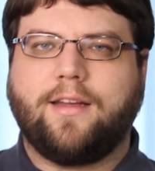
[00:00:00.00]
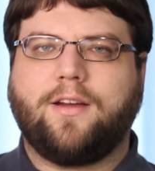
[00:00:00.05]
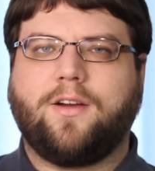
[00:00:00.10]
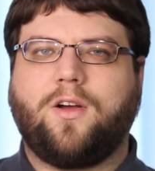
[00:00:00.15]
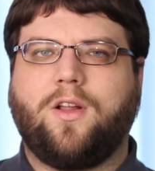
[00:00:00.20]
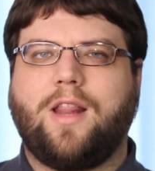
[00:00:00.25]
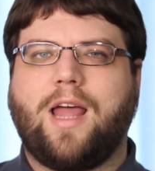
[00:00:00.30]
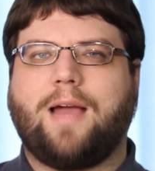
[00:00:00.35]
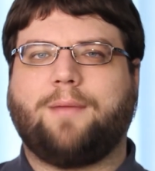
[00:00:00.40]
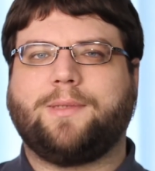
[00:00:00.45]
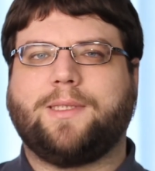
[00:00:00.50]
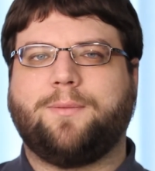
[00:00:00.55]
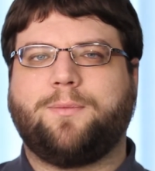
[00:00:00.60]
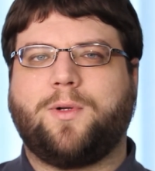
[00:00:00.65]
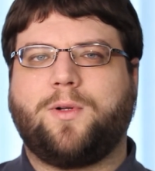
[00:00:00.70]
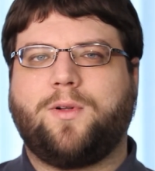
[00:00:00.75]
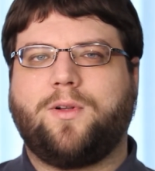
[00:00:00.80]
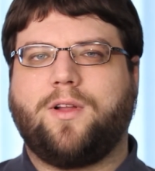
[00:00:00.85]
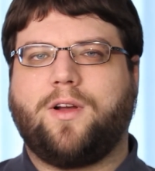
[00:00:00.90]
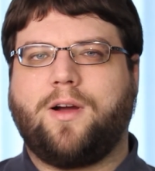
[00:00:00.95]

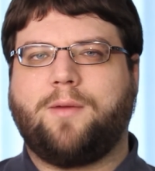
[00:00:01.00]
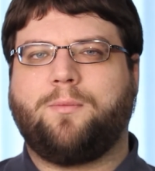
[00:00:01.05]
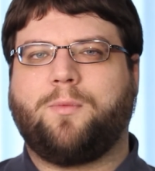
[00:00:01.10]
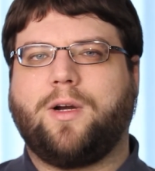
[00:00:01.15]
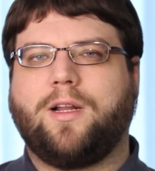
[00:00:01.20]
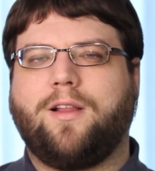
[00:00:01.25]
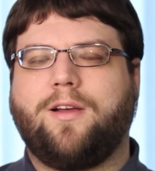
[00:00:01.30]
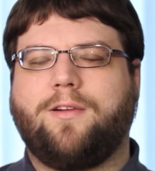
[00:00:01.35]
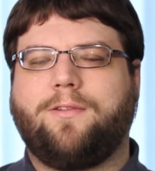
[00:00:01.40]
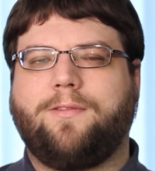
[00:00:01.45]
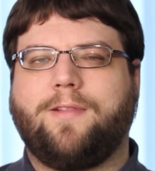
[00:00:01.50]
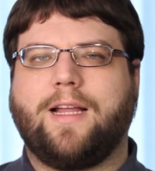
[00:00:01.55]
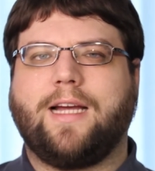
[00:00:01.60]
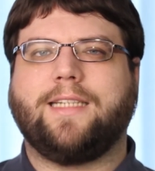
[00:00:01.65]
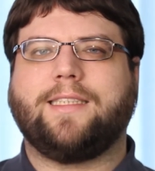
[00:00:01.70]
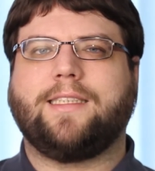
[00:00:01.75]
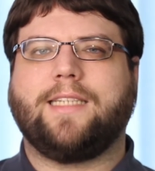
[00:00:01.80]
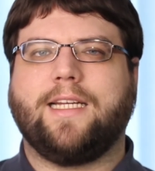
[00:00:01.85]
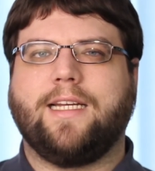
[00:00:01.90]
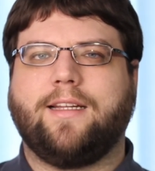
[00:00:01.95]
collapsible umbrella
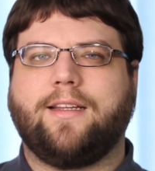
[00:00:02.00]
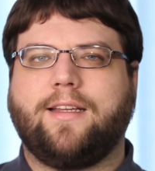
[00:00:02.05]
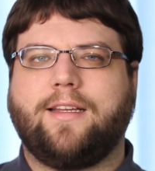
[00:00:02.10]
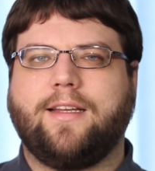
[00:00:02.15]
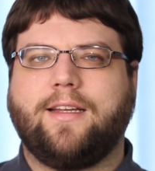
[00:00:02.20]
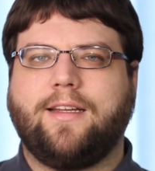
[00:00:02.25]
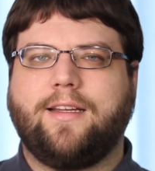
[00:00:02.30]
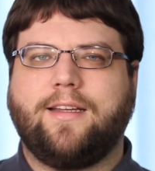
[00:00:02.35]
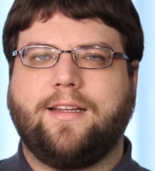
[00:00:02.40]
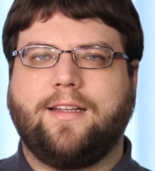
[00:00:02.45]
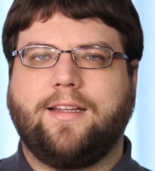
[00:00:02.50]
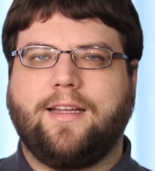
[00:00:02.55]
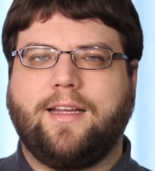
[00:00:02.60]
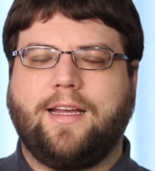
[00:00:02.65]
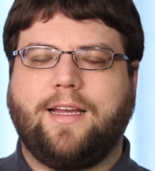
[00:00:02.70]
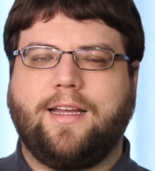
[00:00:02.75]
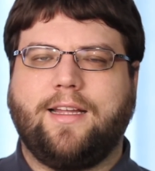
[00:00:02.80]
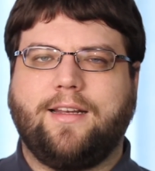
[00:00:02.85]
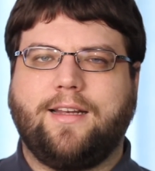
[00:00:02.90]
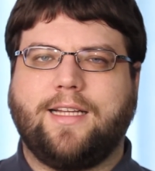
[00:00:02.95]
flash kit.
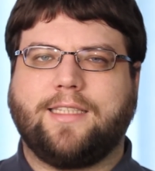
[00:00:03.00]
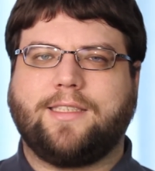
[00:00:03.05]
And